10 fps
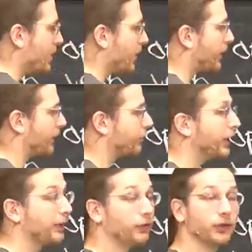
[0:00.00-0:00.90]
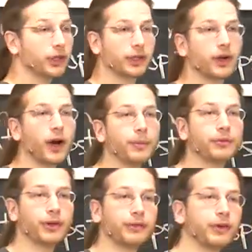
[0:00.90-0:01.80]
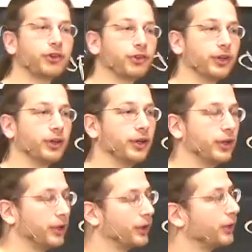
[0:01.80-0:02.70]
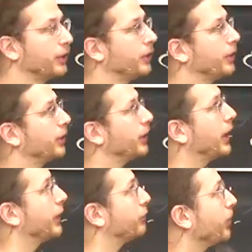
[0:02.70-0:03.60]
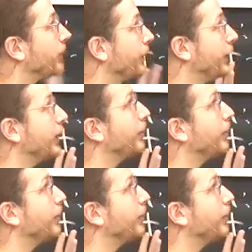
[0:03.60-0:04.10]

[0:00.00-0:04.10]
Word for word: Okay, so now if you look at an arbitrary version, uh, so what we're thinking